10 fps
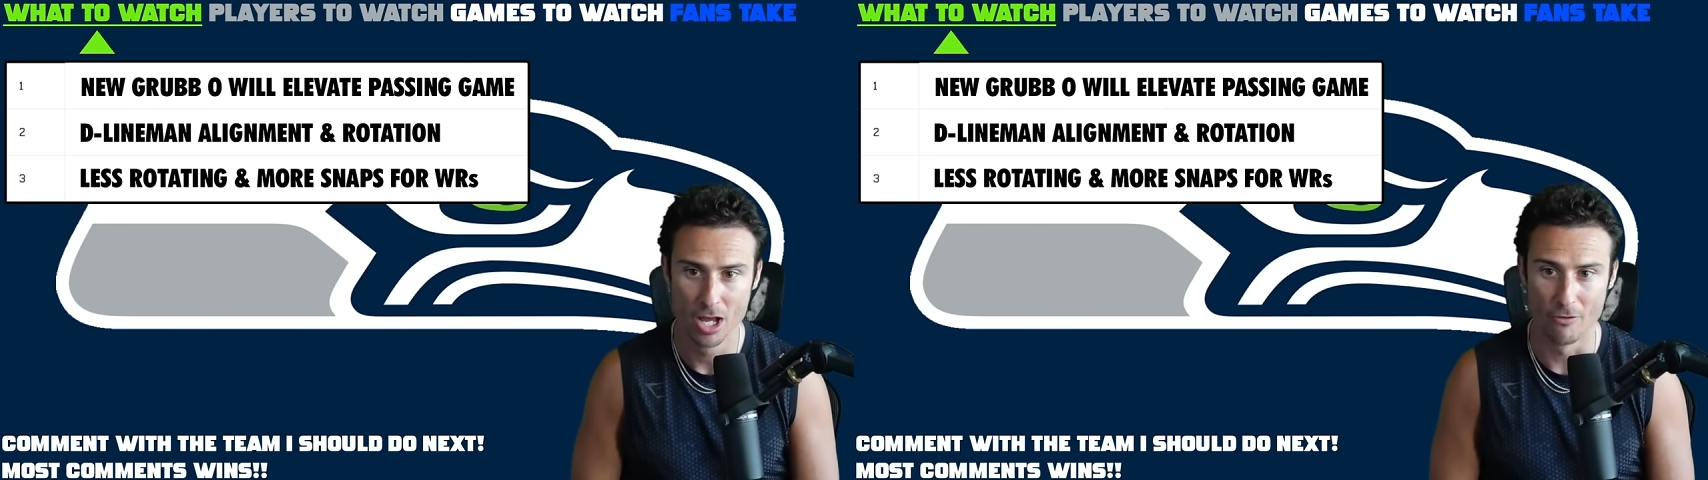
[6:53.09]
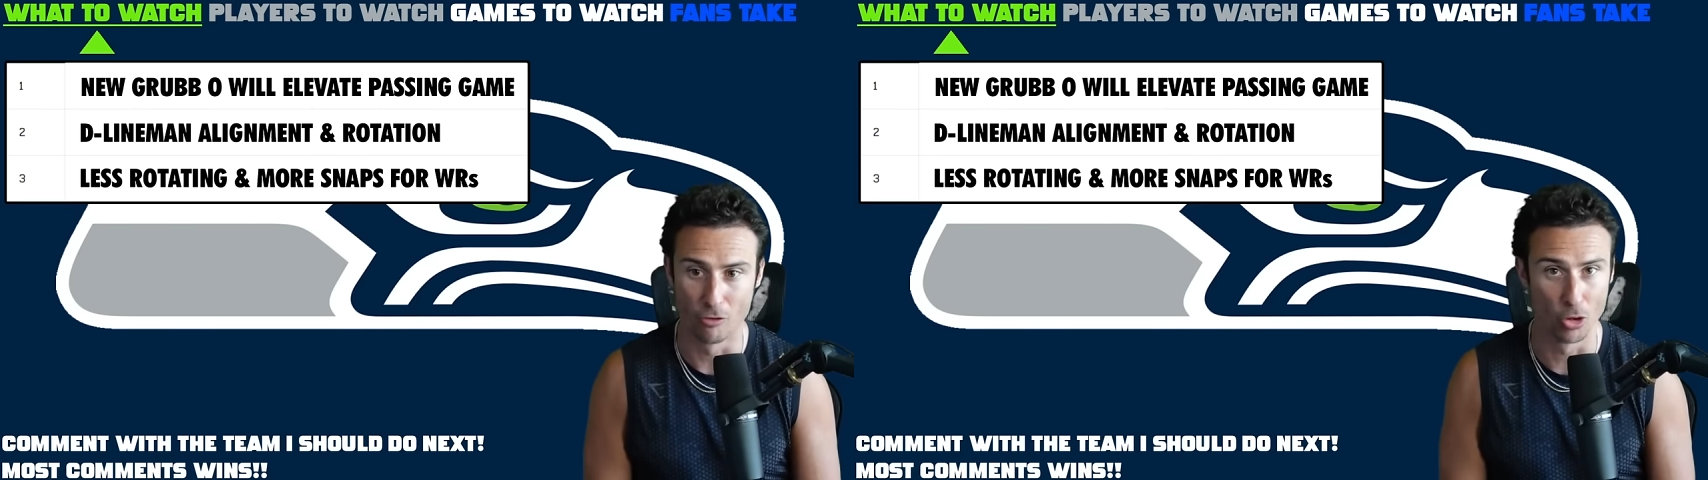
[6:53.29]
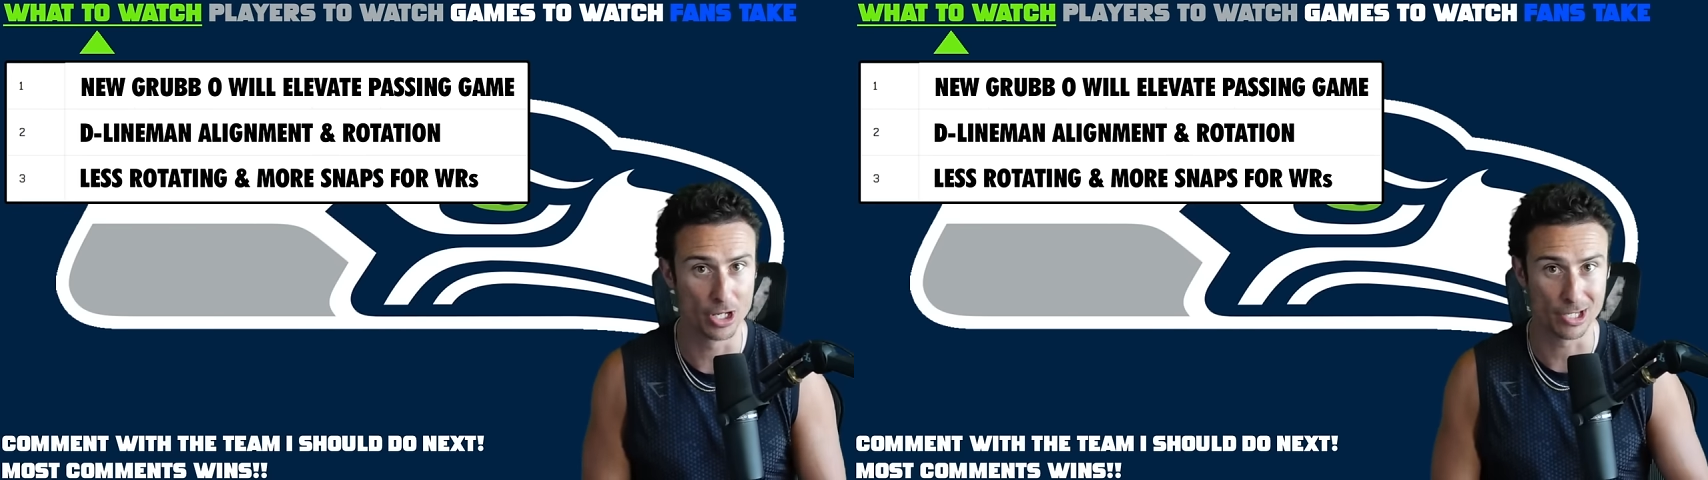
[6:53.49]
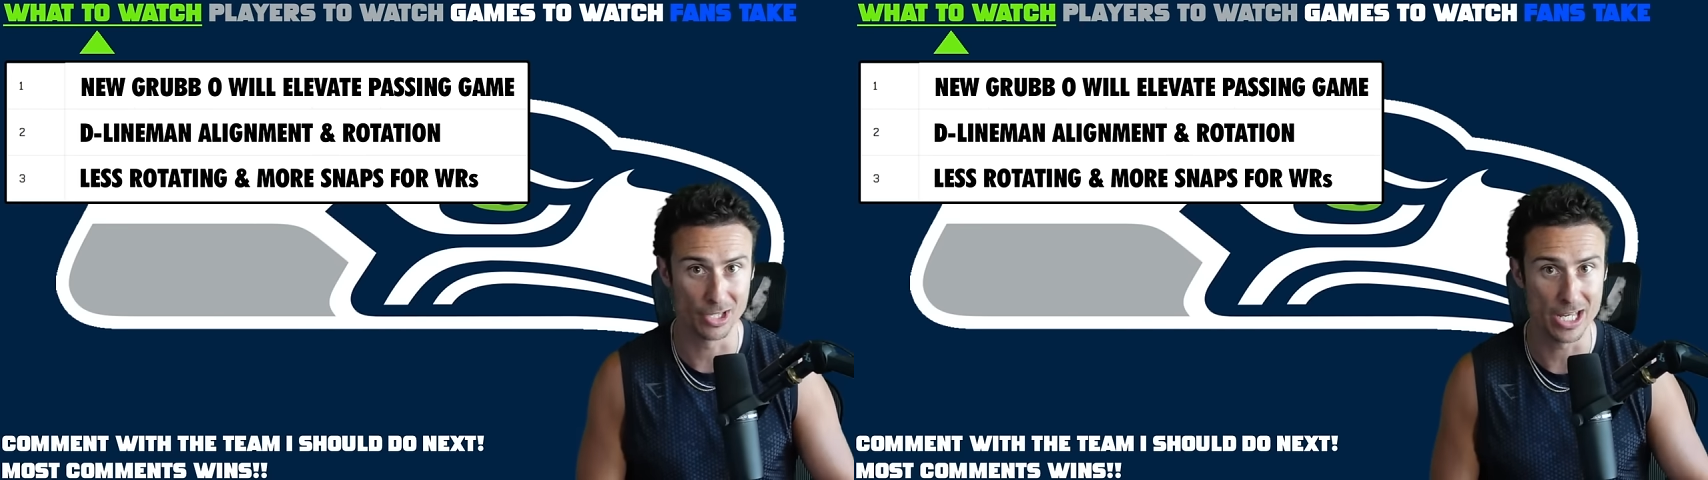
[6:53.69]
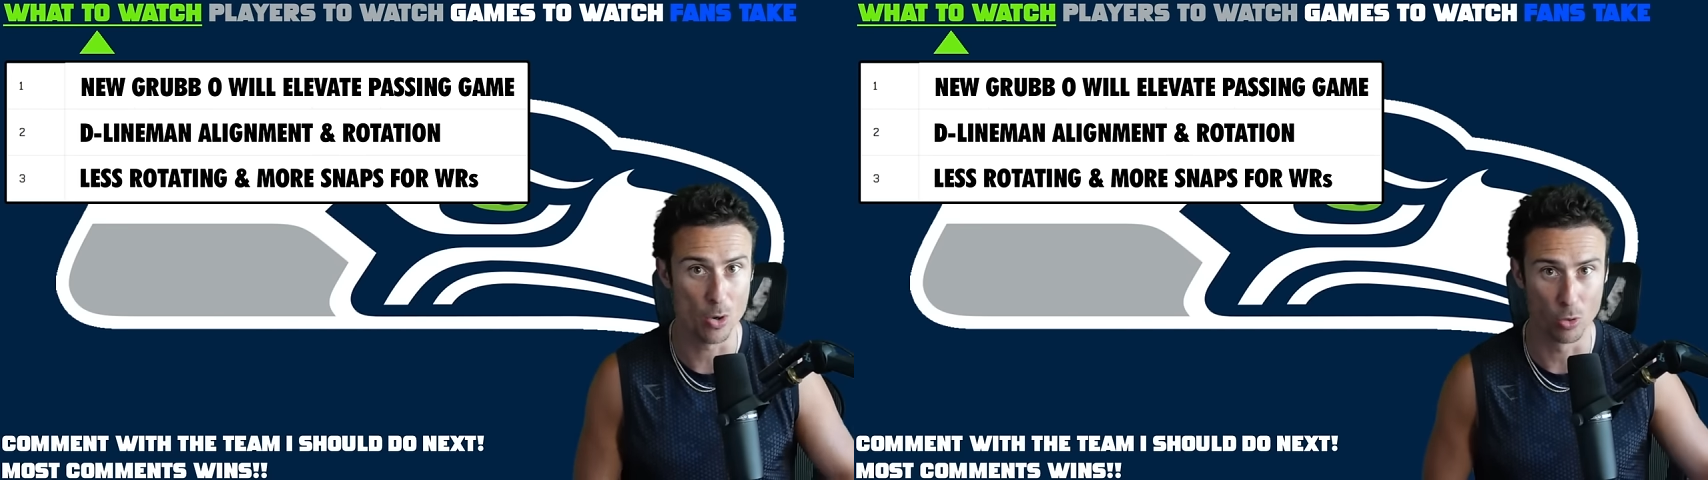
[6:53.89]

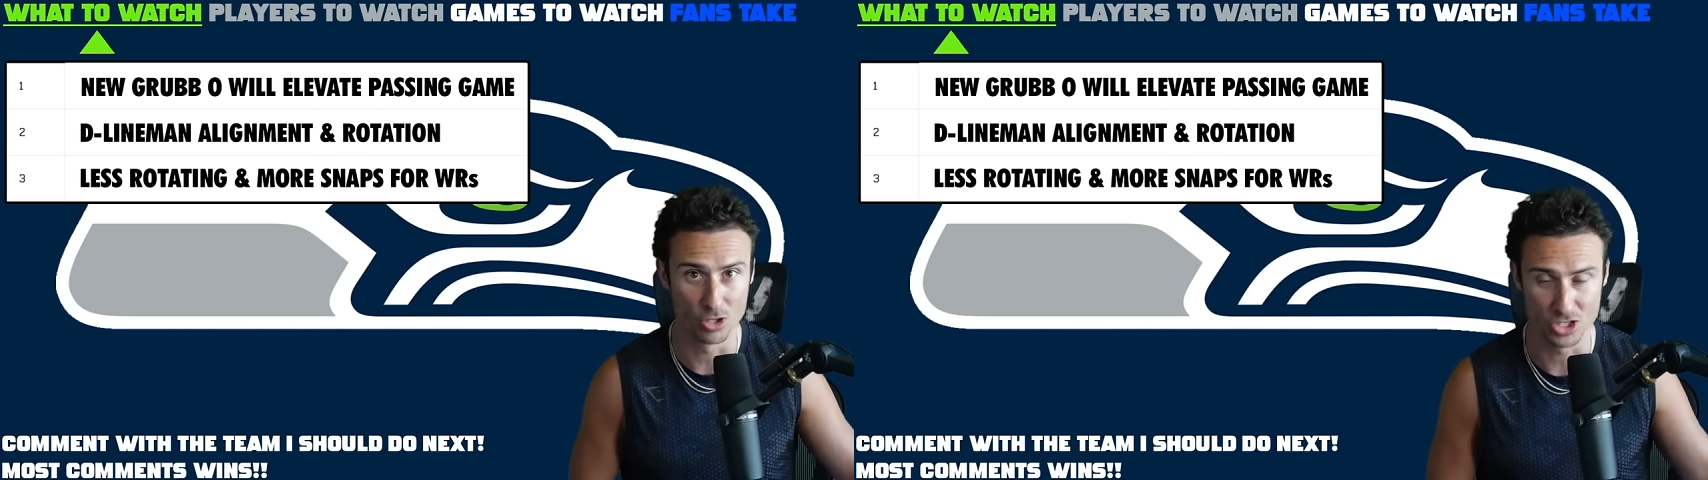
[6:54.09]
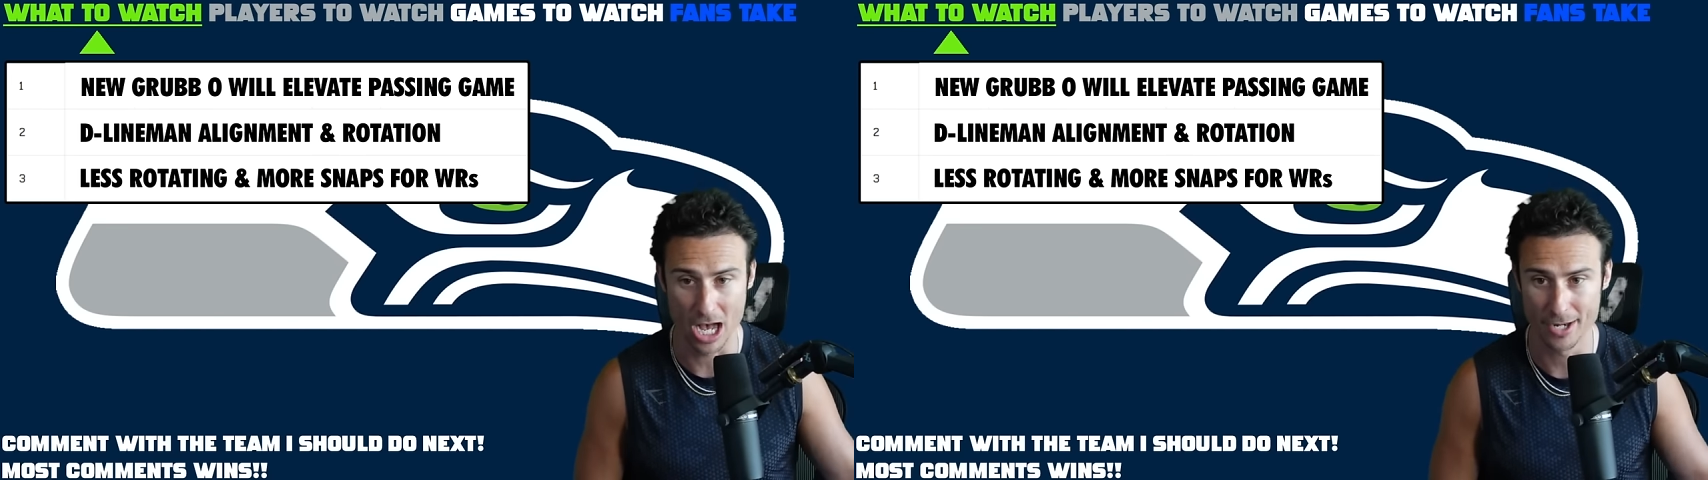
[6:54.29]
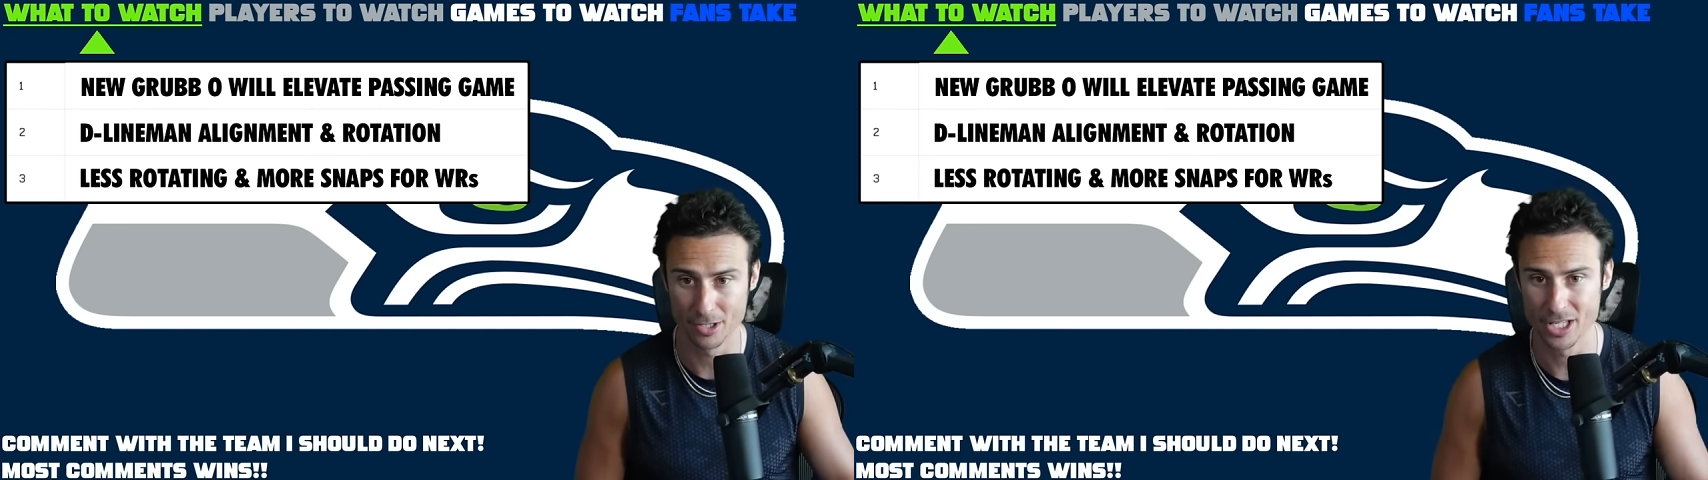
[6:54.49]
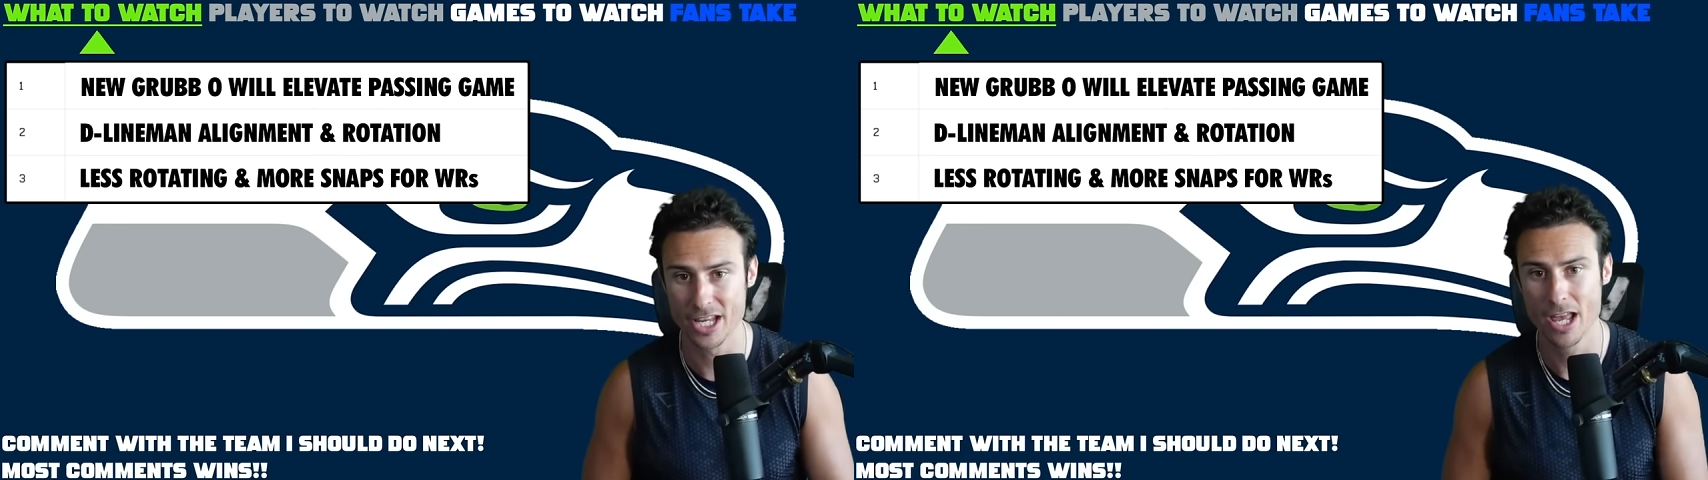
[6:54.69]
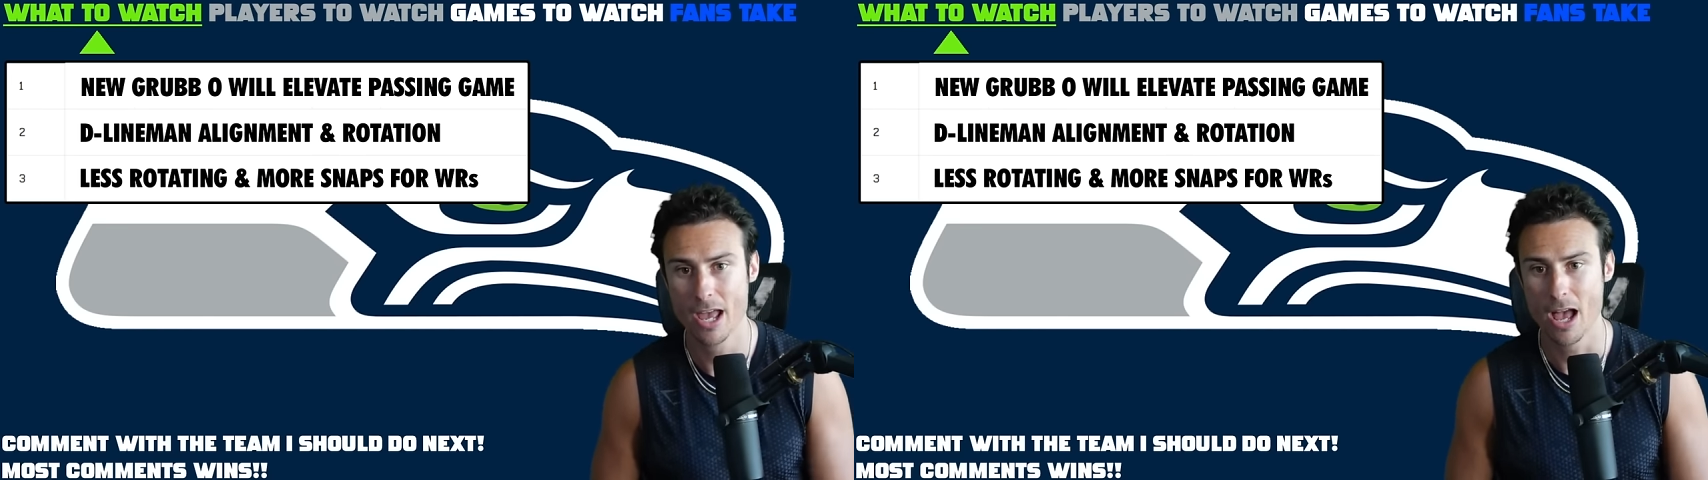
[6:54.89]
vertically, horizontally,